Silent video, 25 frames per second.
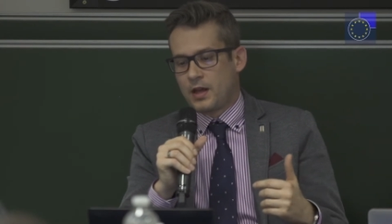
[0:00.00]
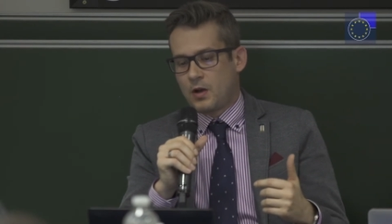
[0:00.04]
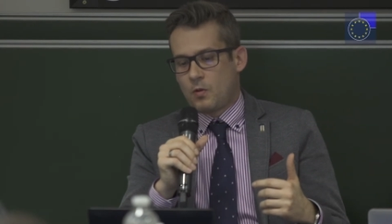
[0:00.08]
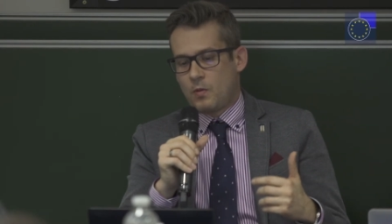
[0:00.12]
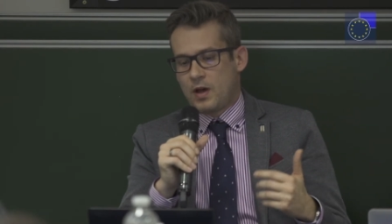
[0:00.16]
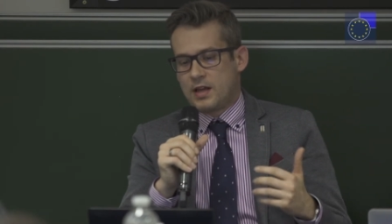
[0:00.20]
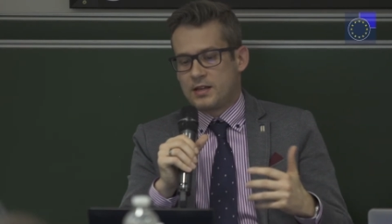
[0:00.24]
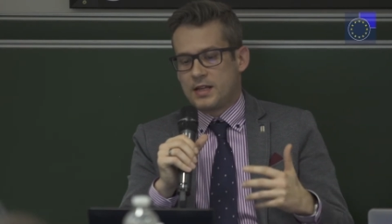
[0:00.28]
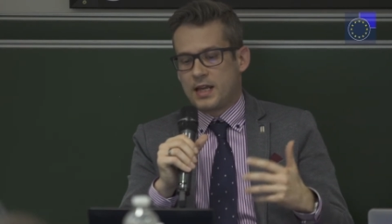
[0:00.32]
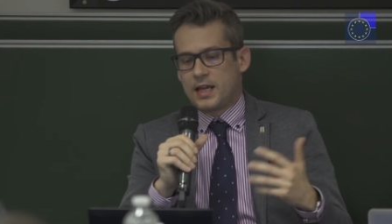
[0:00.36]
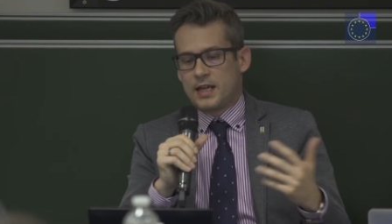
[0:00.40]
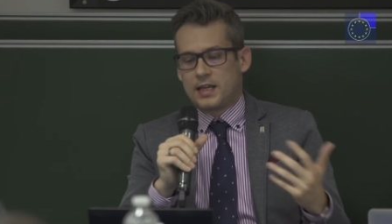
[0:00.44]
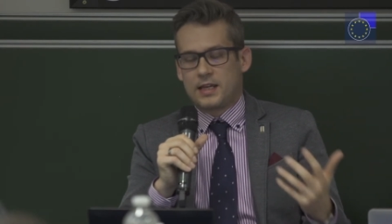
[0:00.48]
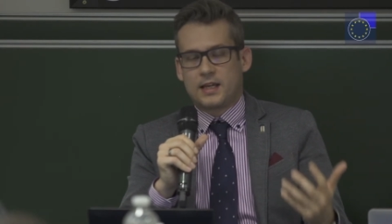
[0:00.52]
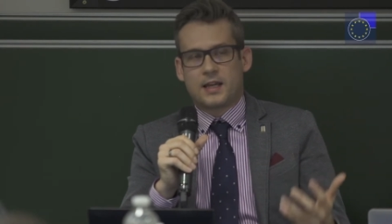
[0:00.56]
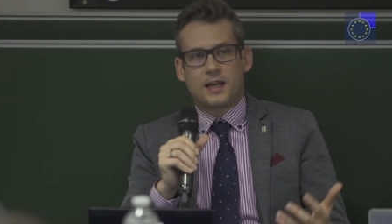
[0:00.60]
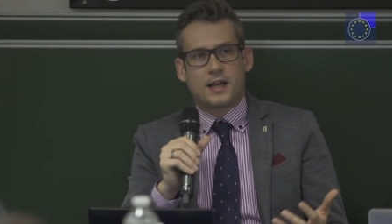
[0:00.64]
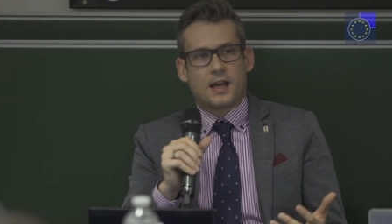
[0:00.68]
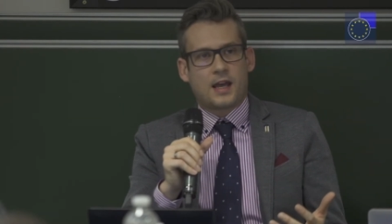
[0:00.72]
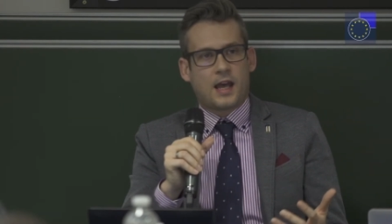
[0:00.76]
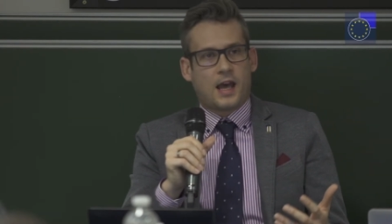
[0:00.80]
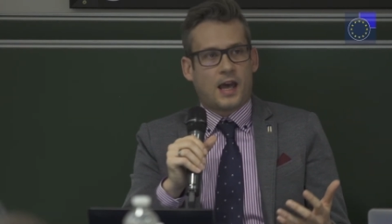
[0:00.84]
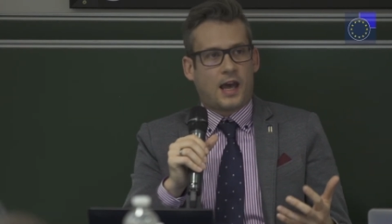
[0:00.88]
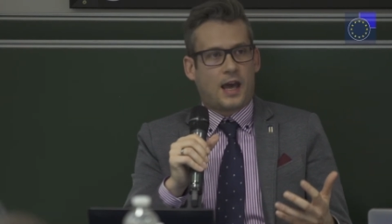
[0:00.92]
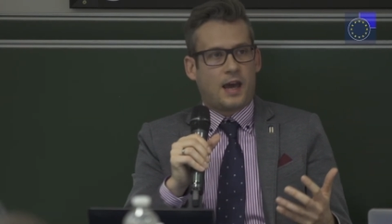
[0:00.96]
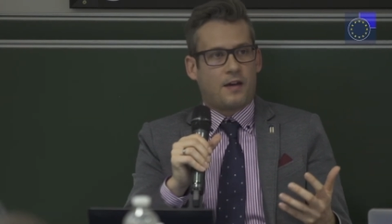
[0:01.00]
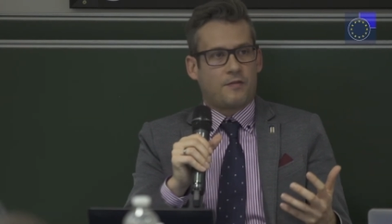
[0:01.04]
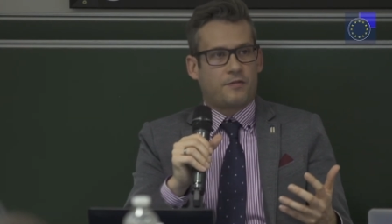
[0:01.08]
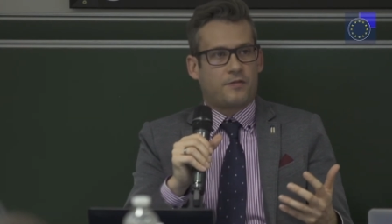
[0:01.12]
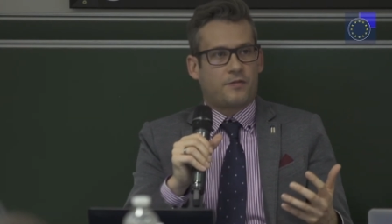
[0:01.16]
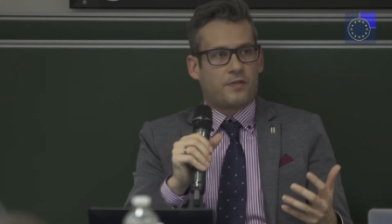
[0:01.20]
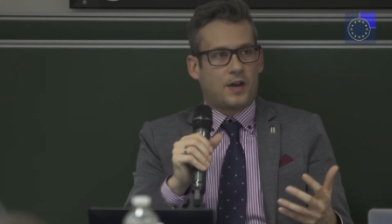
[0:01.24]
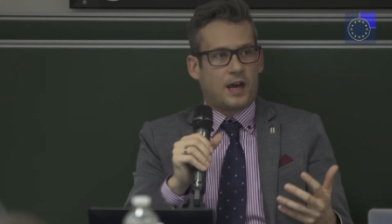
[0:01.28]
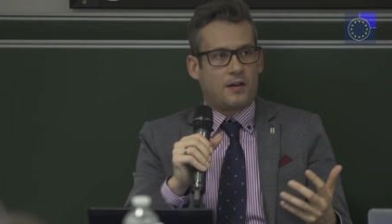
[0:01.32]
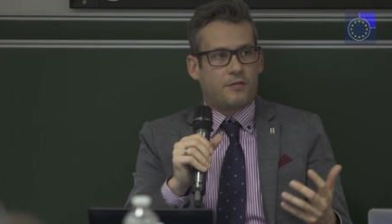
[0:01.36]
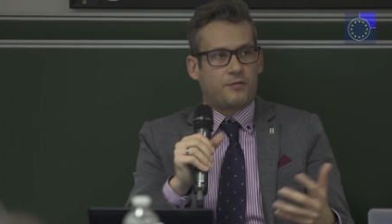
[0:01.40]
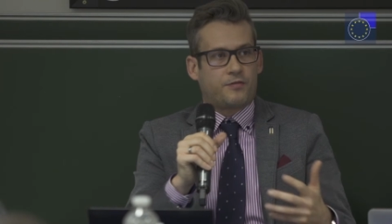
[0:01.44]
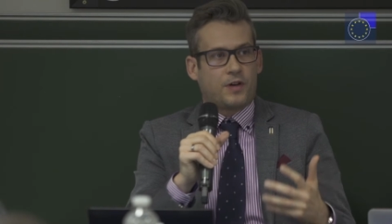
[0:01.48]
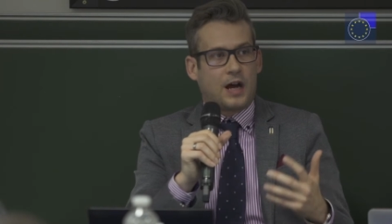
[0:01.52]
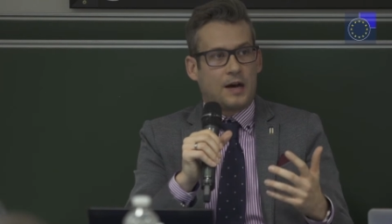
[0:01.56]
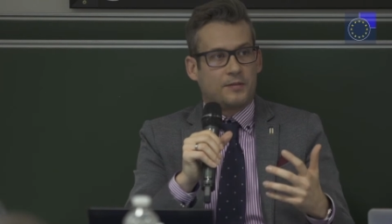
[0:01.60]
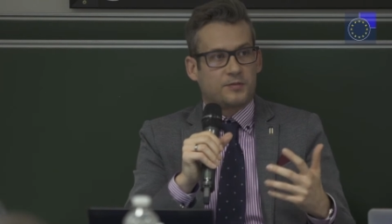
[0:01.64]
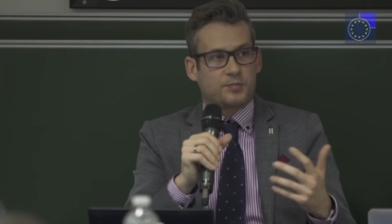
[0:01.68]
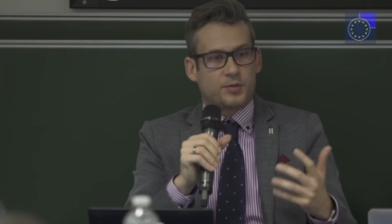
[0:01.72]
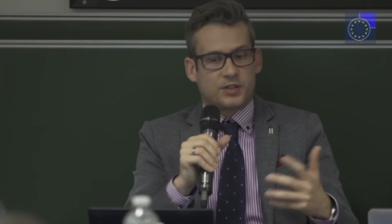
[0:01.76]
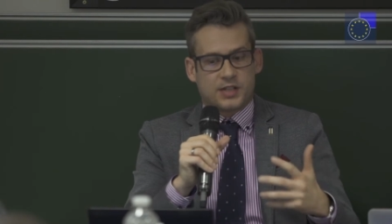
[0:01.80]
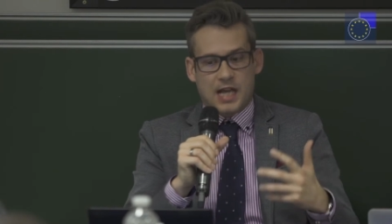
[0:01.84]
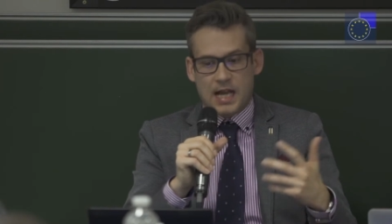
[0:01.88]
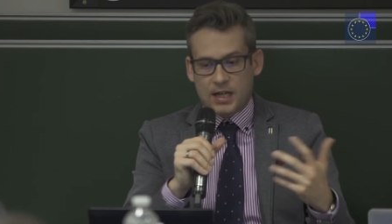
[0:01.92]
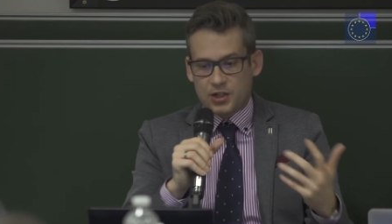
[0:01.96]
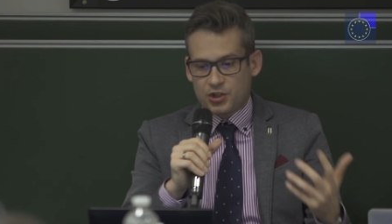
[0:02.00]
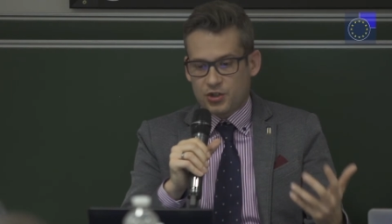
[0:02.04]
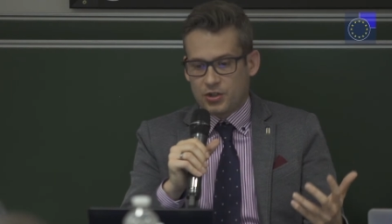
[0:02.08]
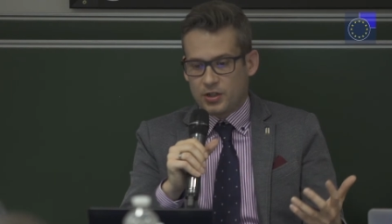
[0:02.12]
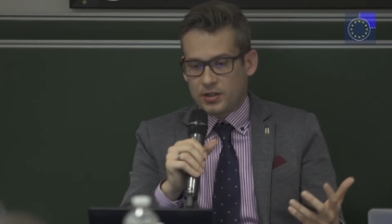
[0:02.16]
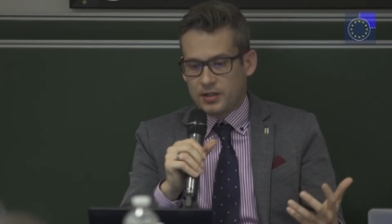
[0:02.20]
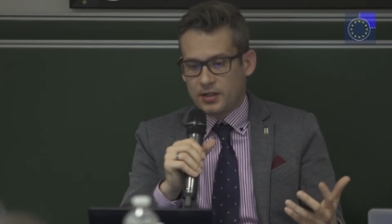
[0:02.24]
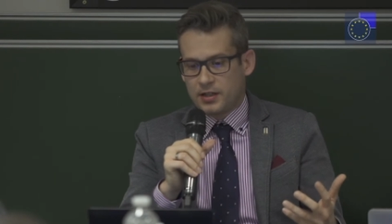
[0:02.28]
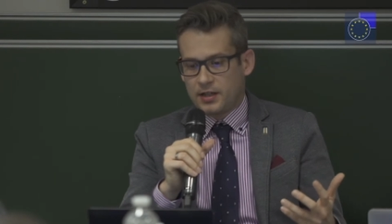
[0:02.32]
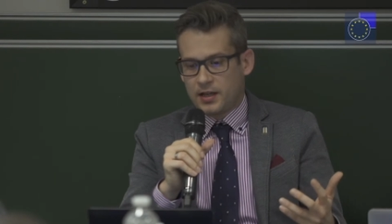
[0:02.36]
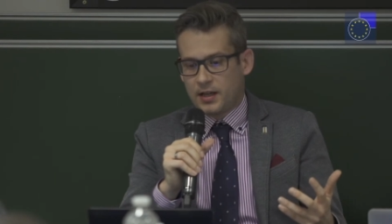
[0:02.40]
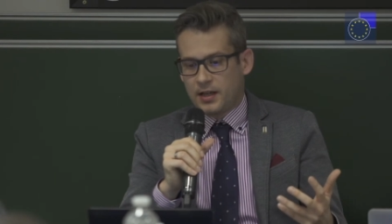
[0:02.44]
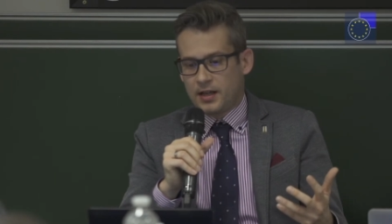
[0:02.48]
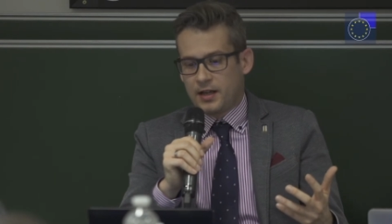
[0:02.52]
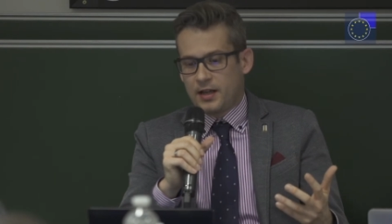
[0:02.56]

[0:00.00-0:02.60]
where they have found protection